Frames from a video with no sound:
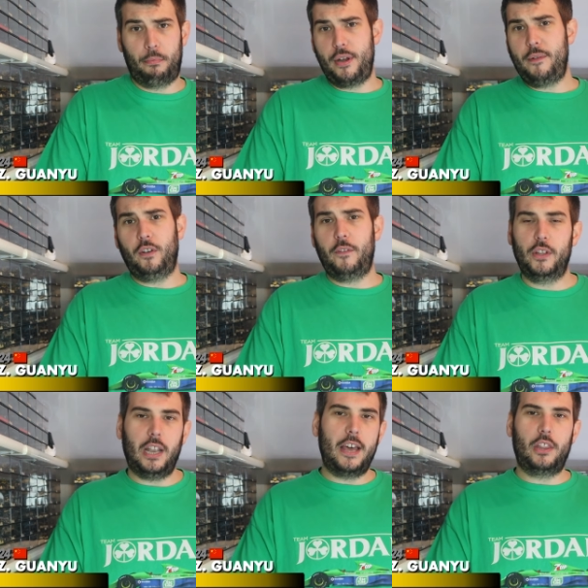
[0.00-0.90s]
Briefly
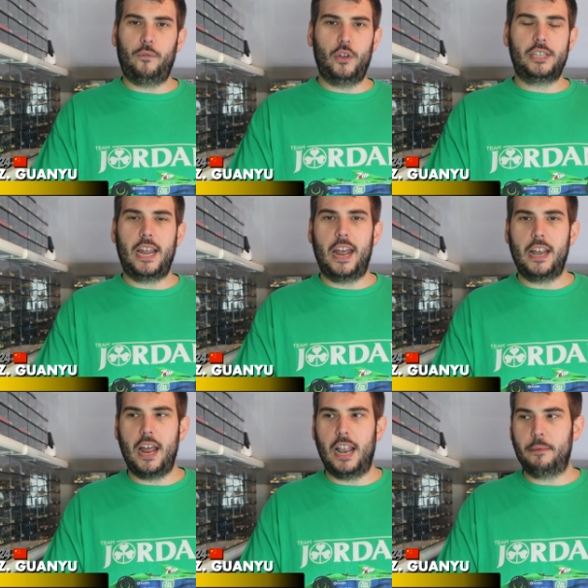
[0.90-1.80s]
for like the first 8
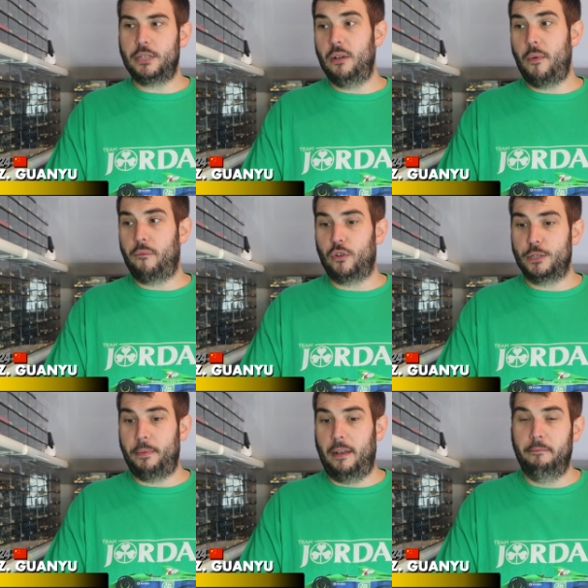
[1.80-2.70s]
or 9 laps, and then went for
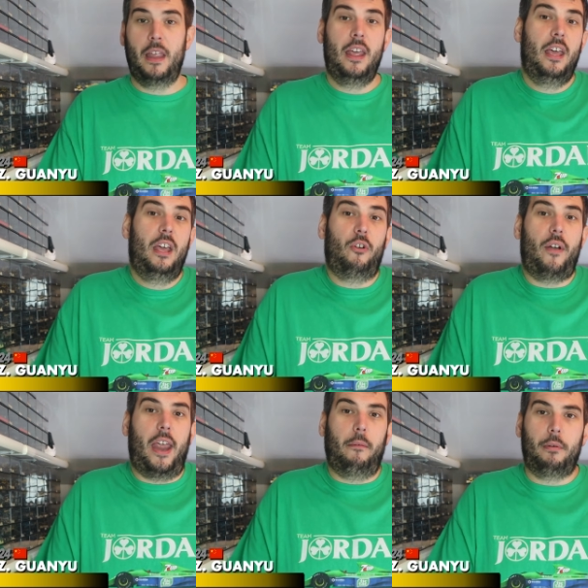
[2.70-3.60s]
a spin.
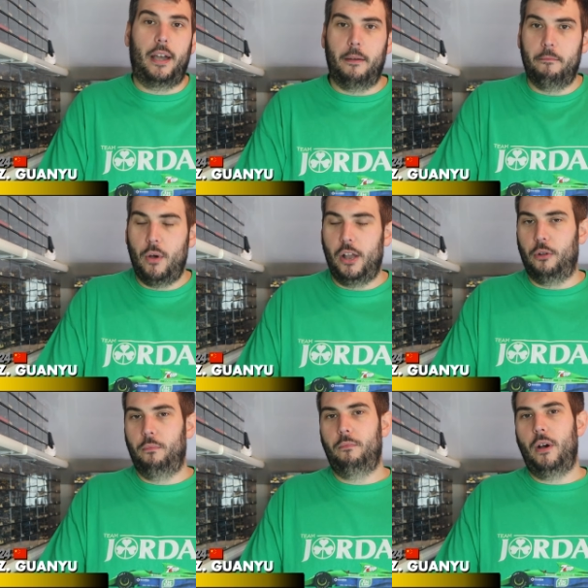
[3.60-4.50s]
Great, brilliant, well
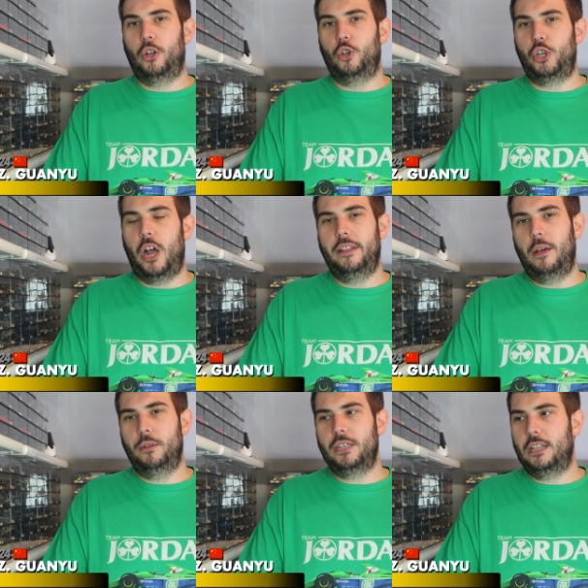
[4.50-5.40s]
done Zhou,
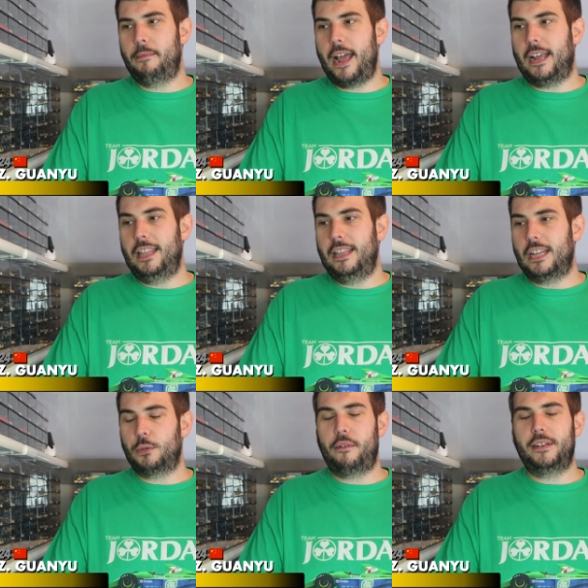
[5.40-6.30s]
and then was at the back, and
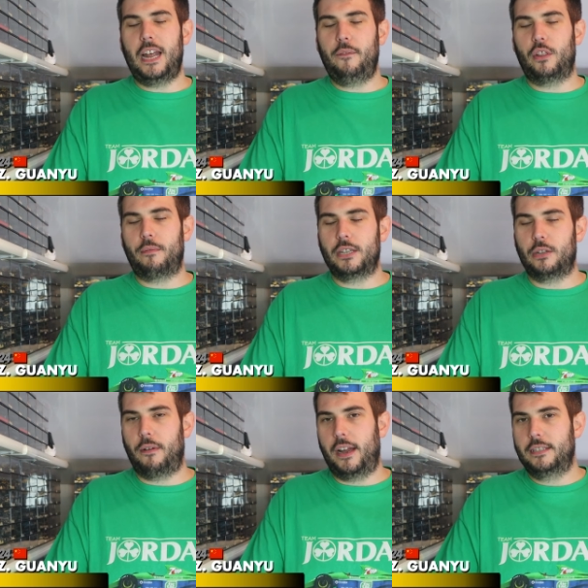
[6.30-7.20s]
then that's where he stayed for the
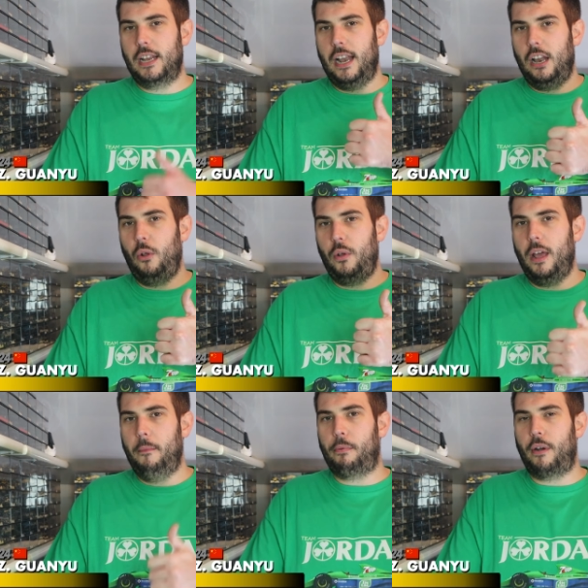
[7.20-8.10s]
rest of the race.
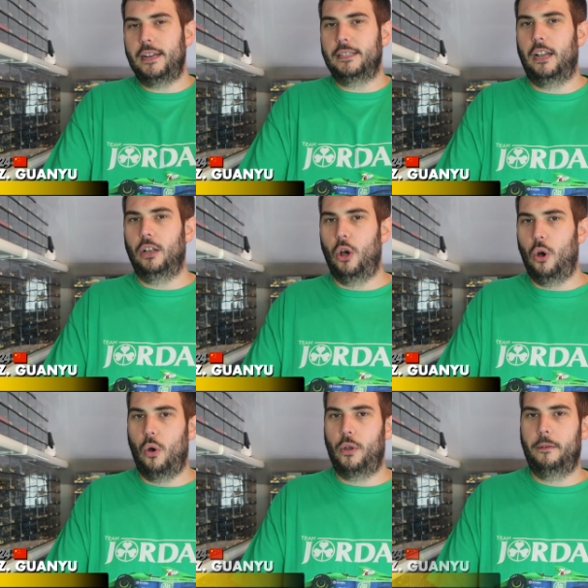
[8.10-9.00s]
Hallelujah, praise the
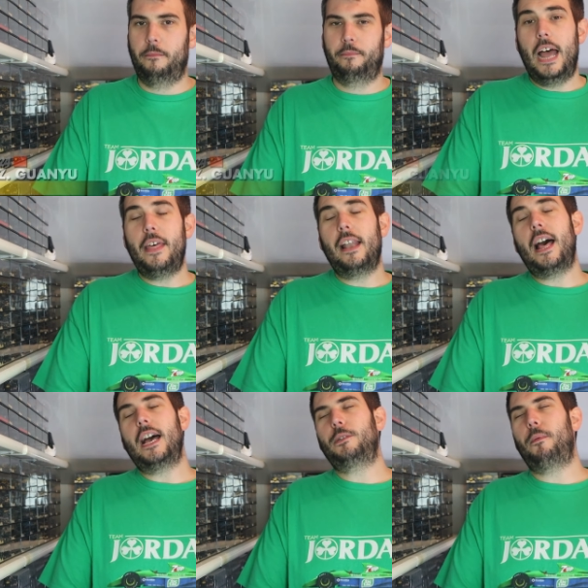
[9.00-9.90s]
Lord. And then
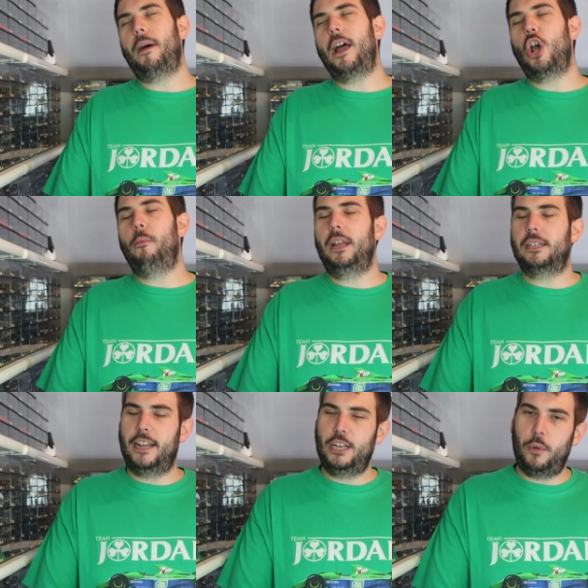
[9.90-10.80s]
last, but by no
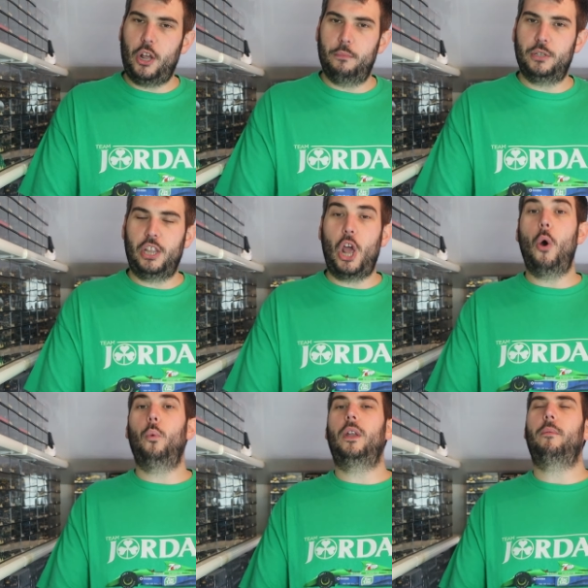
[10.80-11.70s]
means least, we come to the
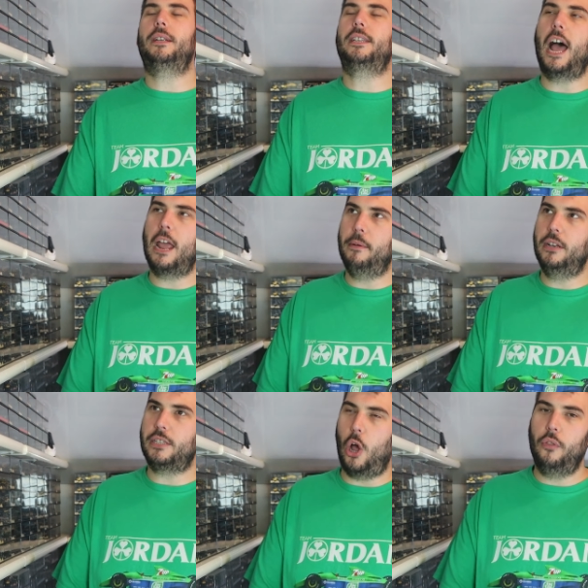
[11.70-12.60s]
only
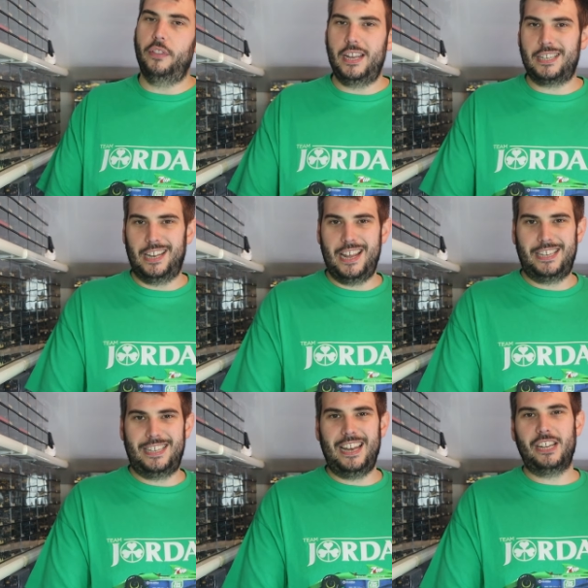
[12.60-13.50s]
retirement on this list.